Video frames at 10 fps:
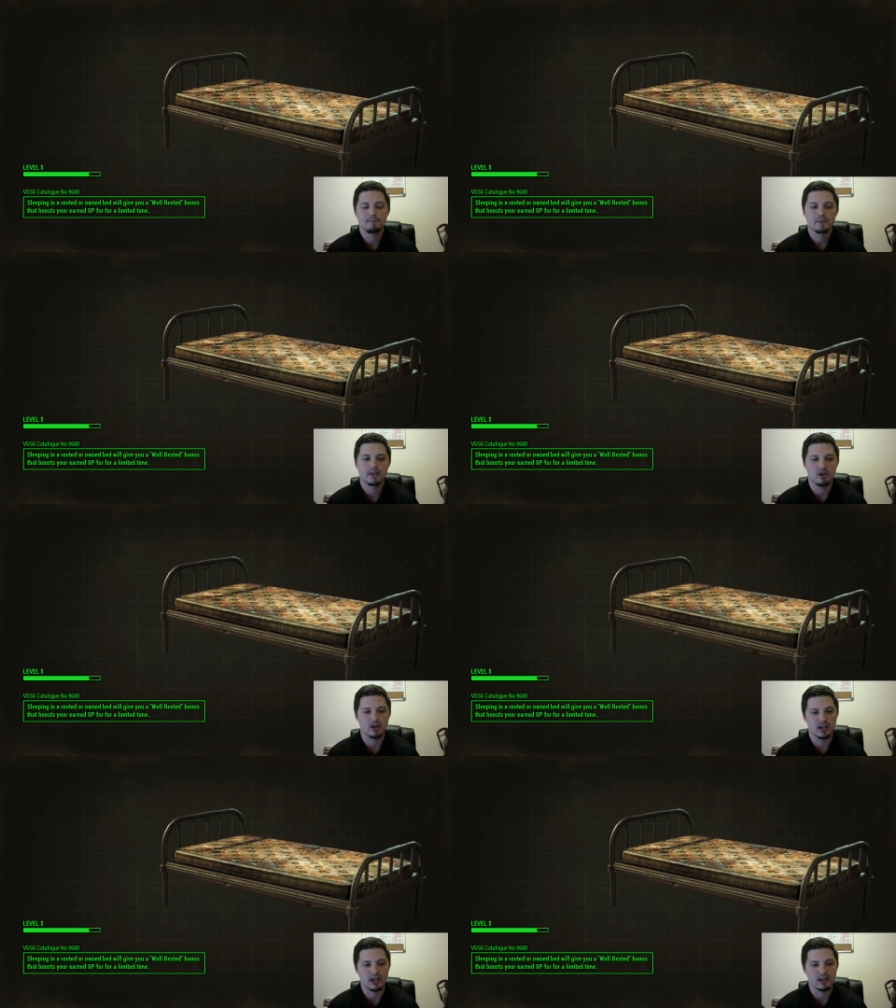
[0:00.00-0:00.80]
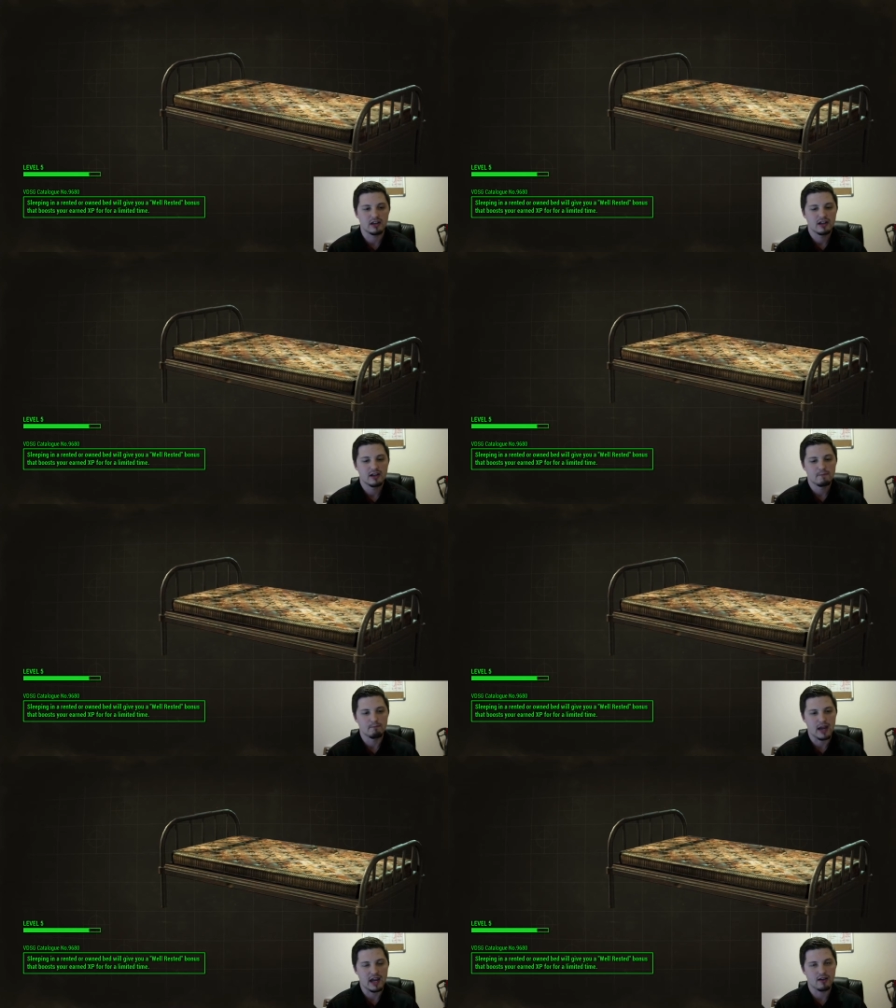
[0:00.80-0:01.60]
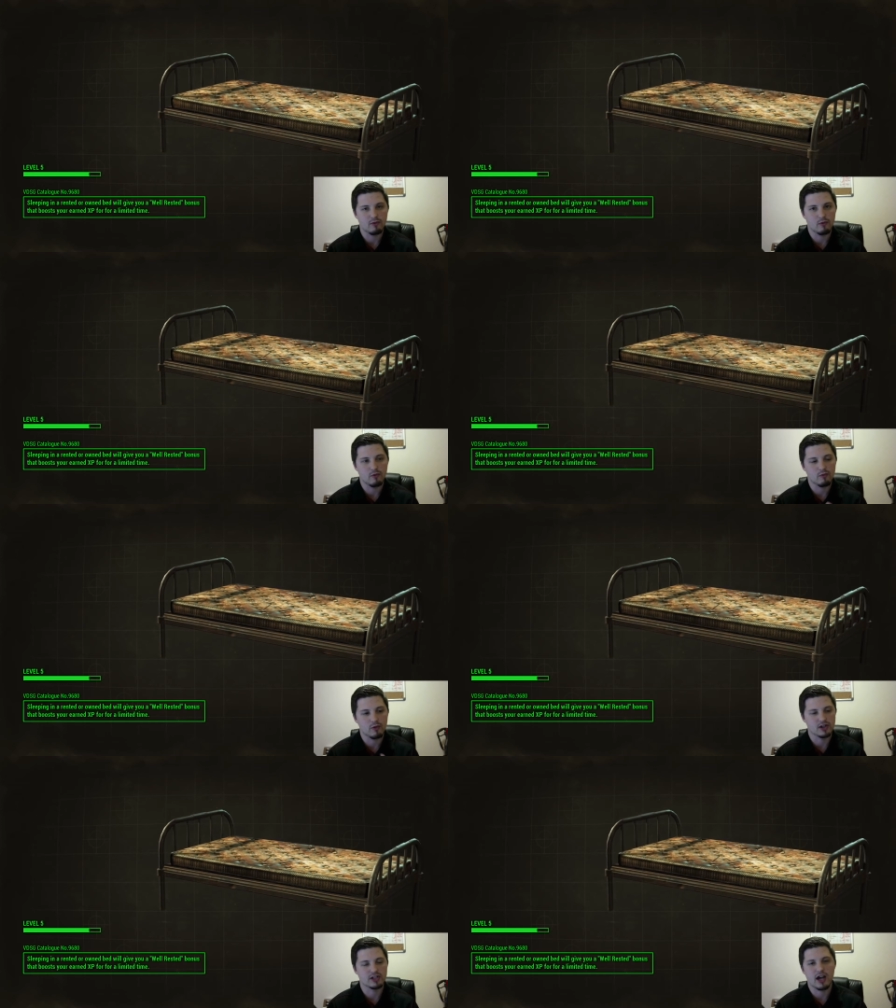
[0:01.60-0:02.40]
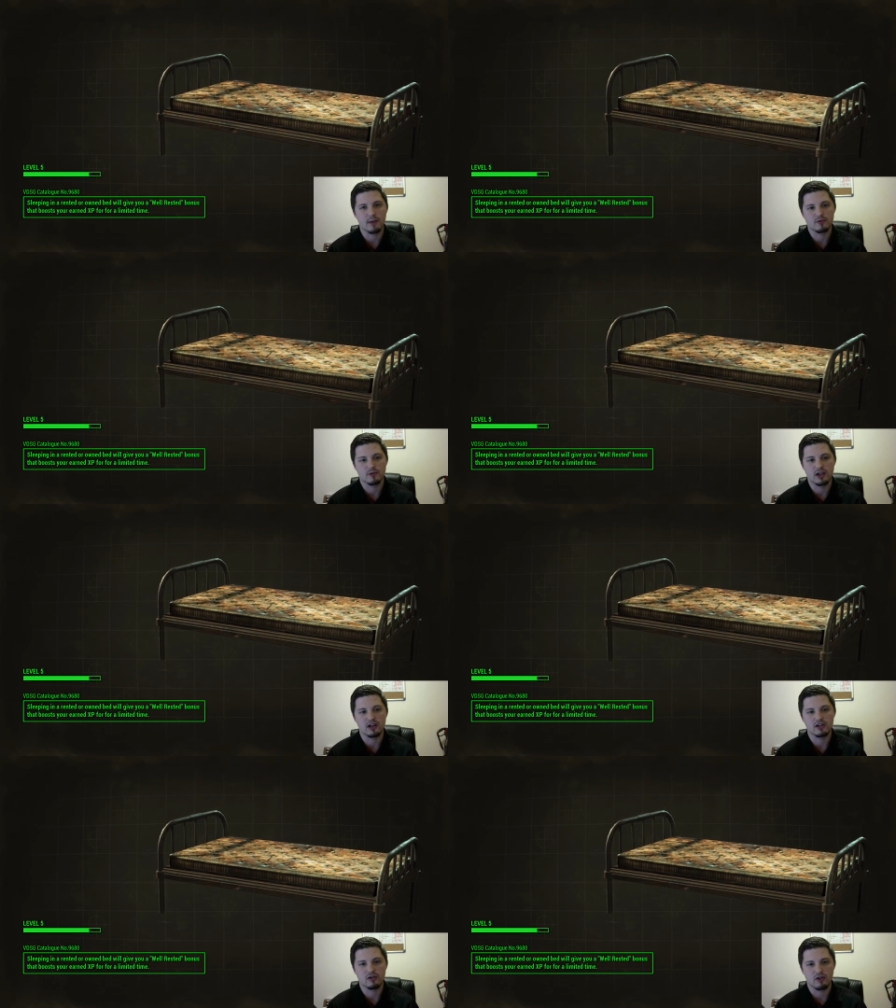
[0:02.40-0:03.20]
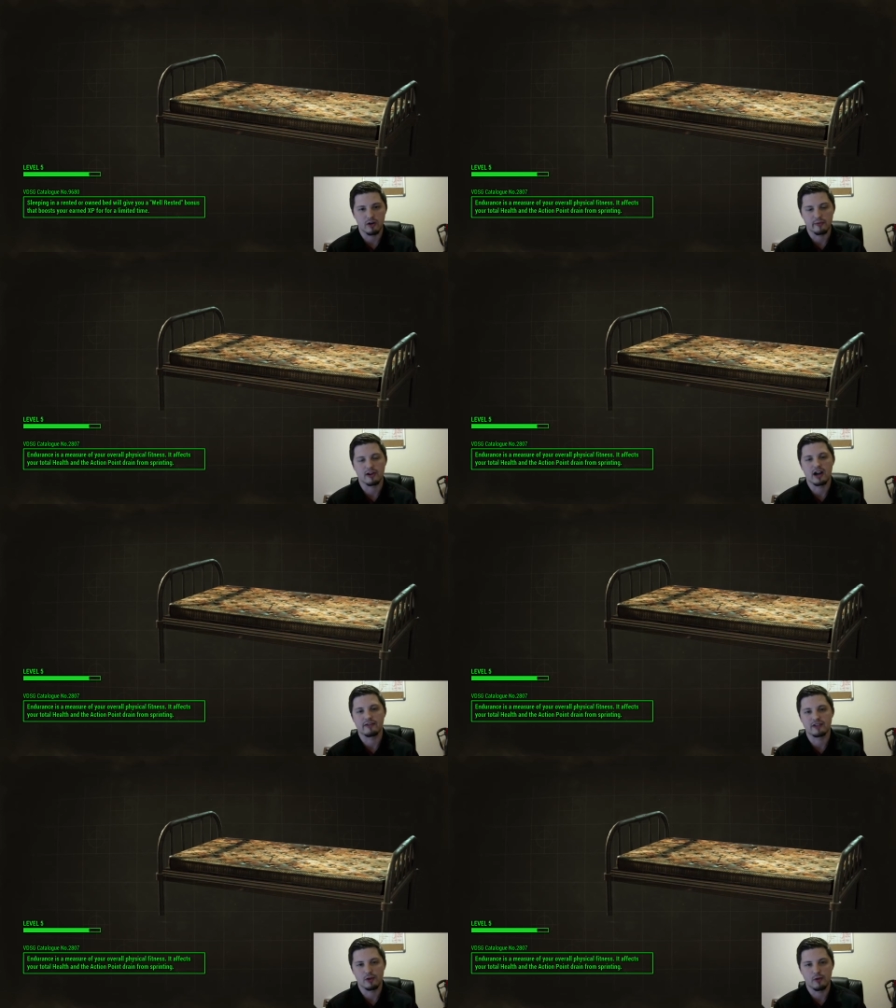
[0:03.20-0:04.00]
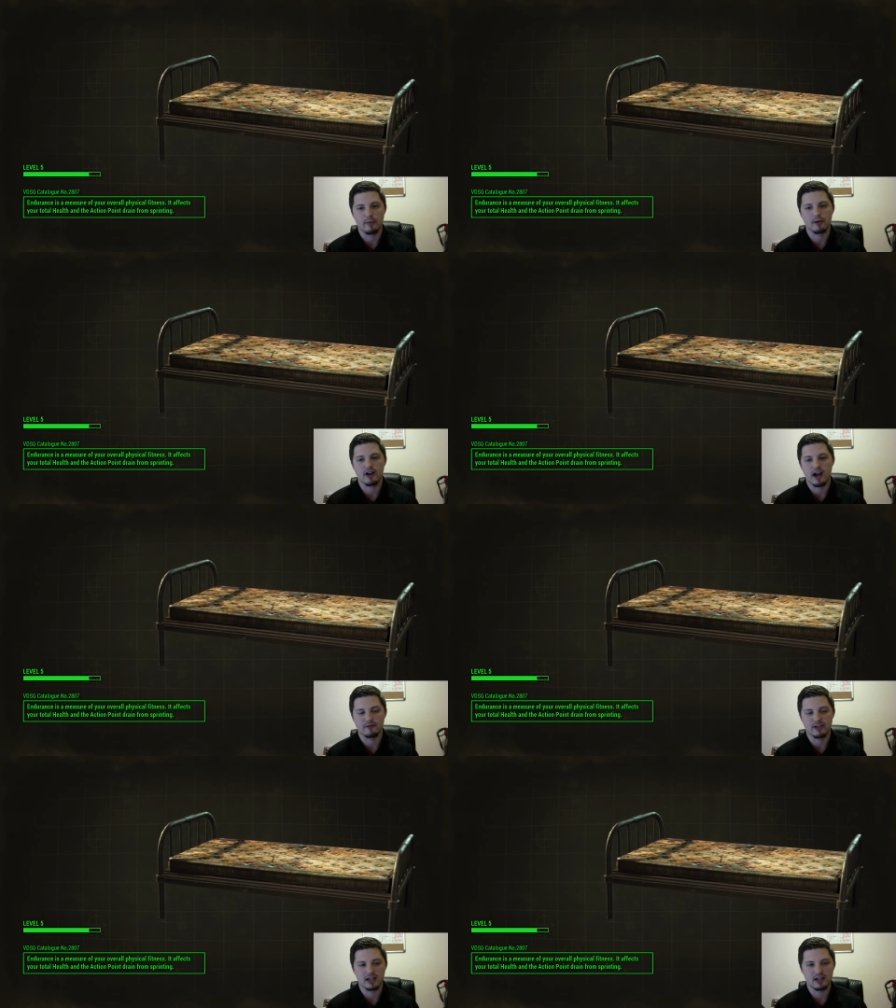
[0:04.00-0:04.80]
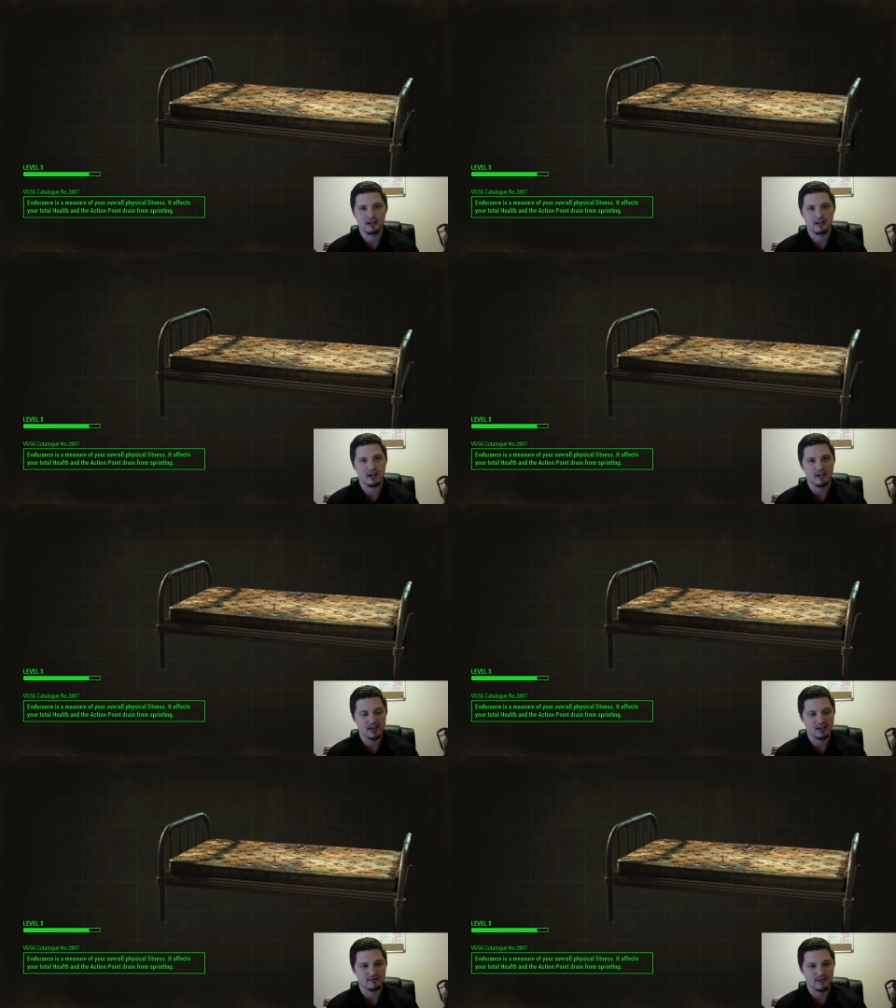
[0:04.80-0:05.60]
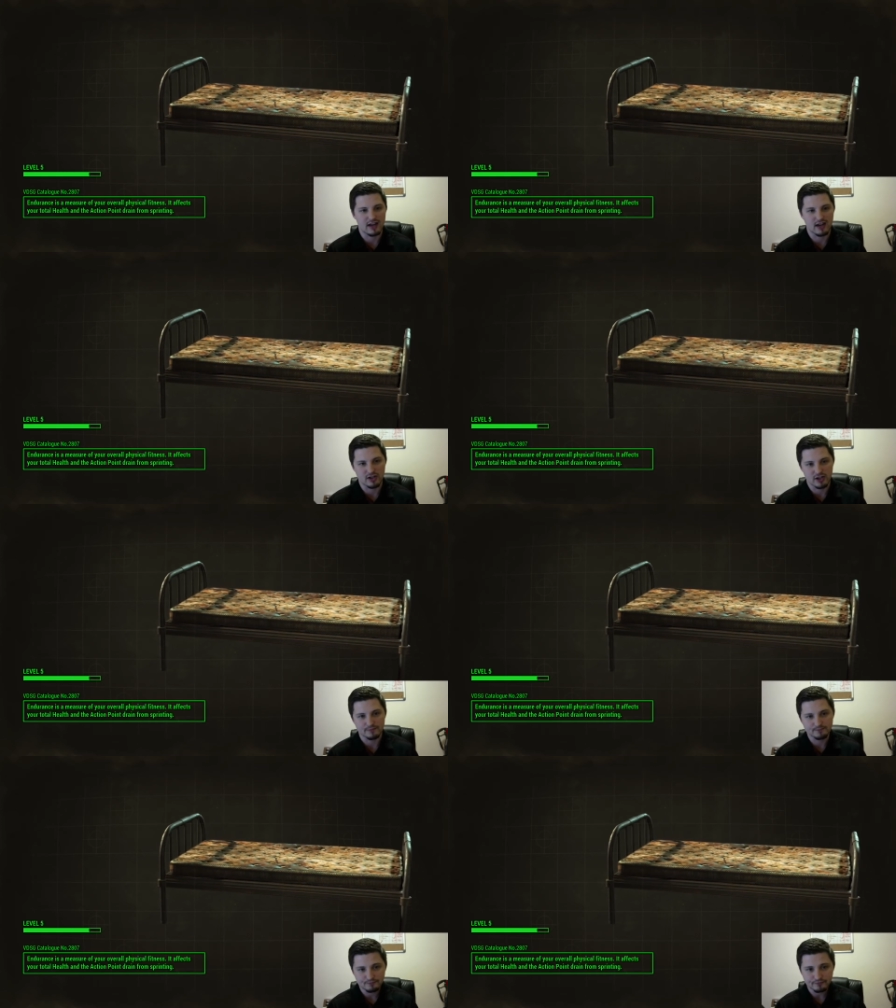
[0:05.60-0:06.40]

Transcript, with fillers: You can make workshops where you can do armor crafting, weapon crafting, and things of that nature.